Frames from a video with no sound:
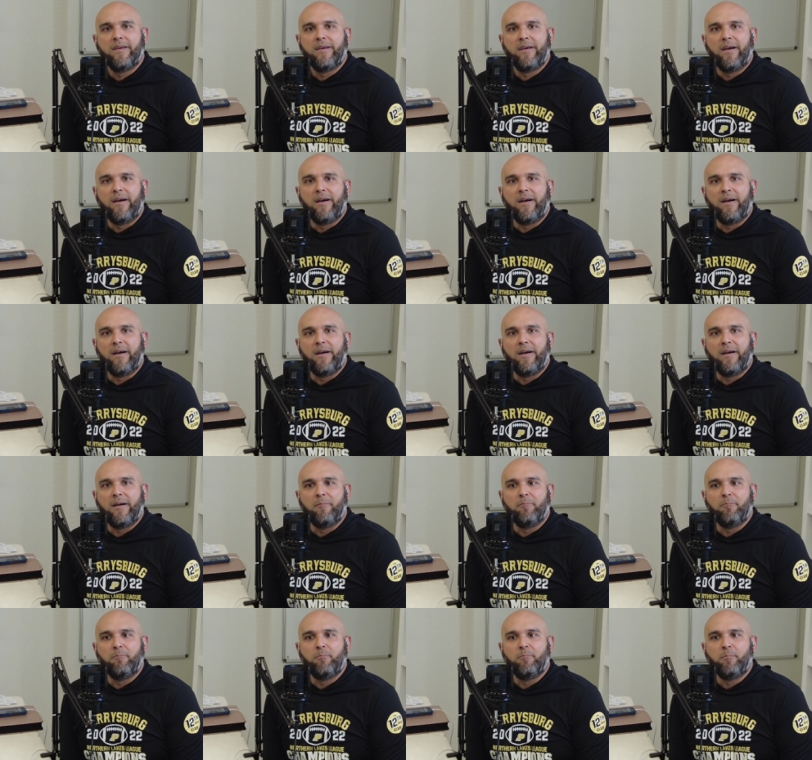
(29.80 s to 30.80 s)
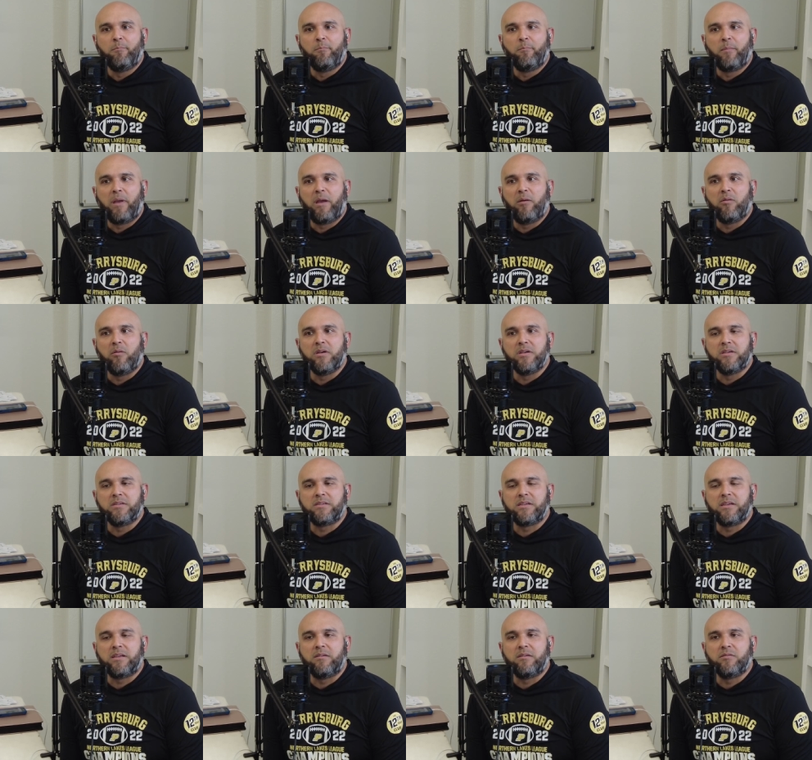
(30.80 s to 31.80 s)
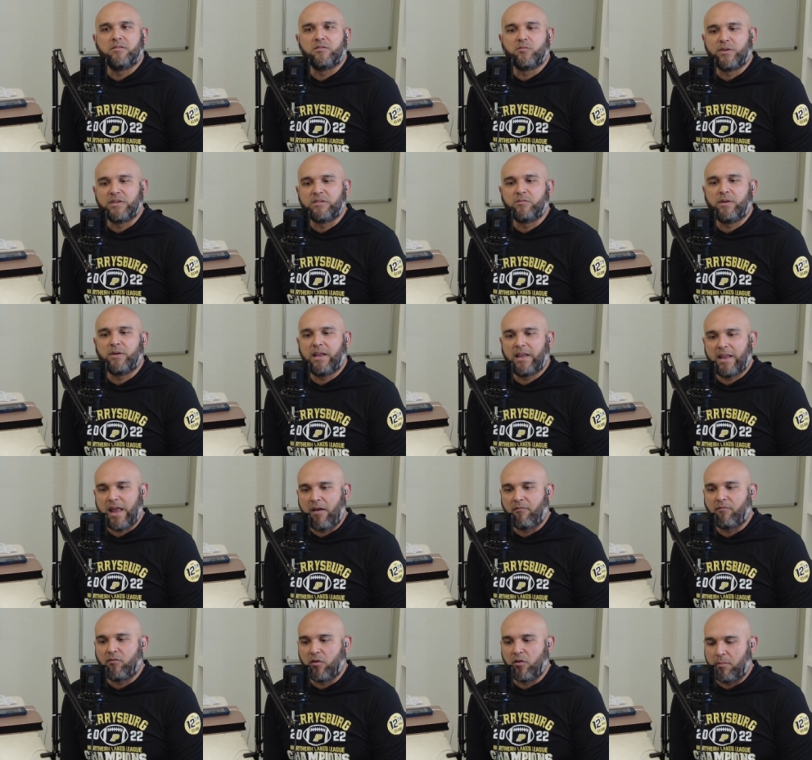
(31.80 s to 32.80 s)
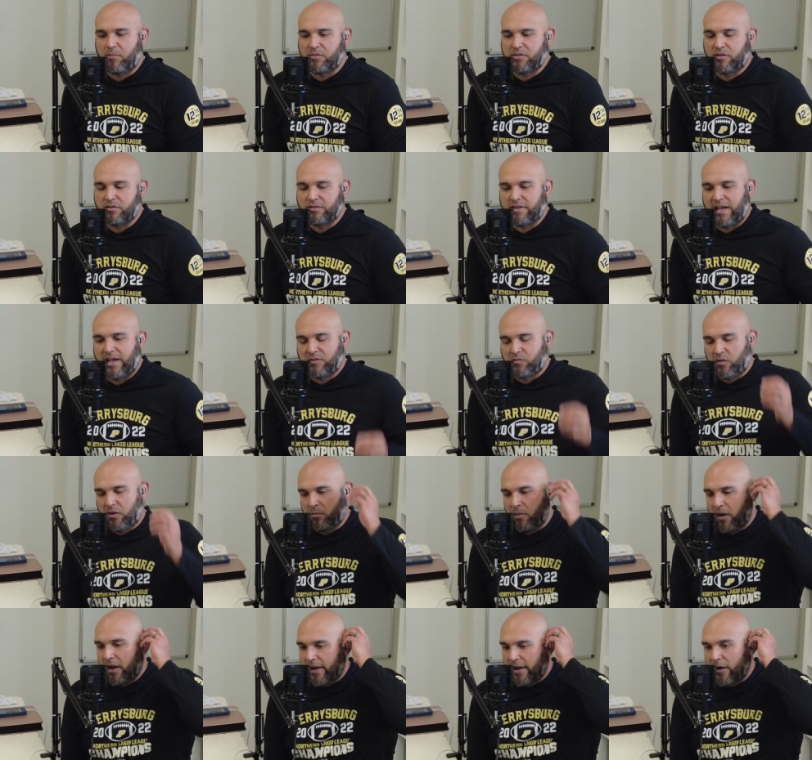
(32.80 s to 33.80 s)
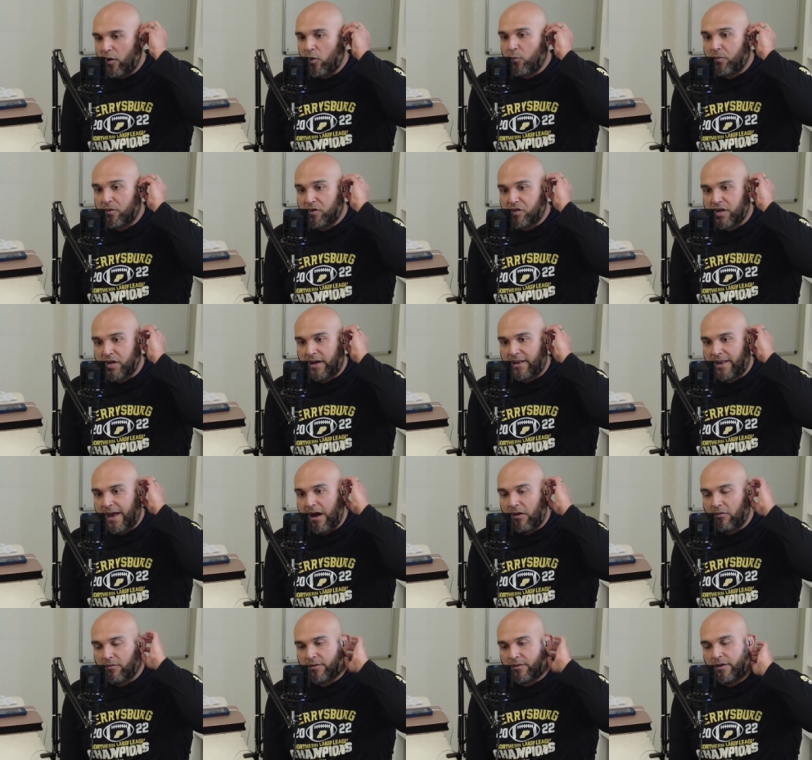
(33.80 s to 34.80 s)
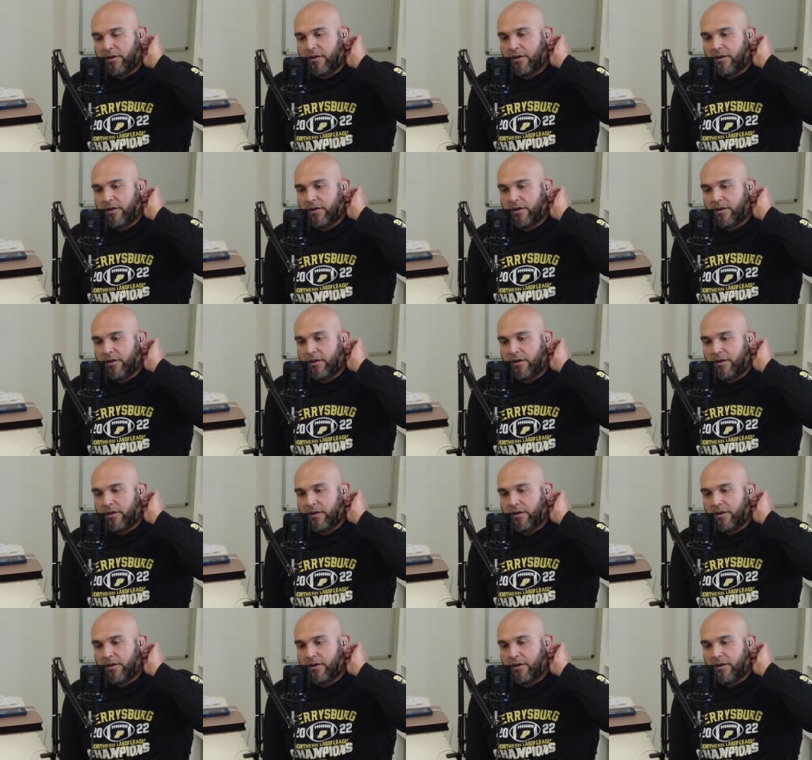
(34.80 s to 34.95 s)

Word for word: Um, it was it was the reason we didn't have new episodes last week, but I hope you checked out